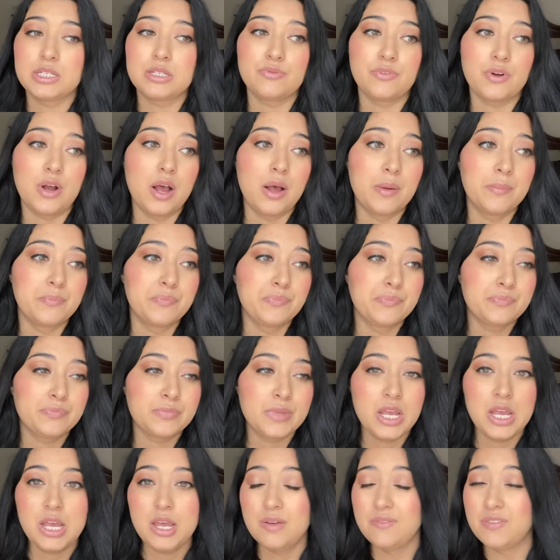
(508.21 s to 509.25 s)
from
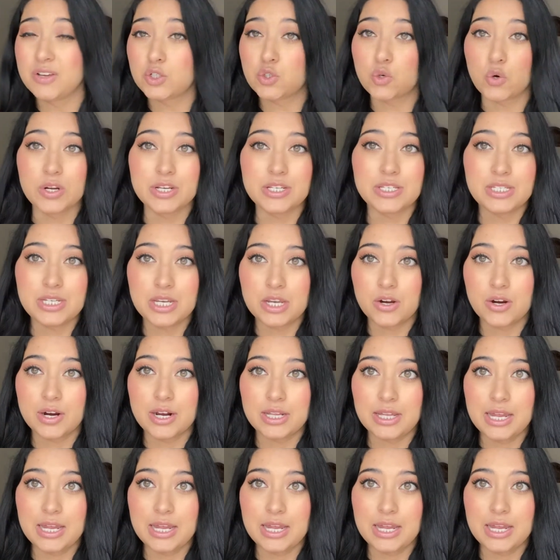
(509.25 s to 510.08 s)
Victoria's Secret.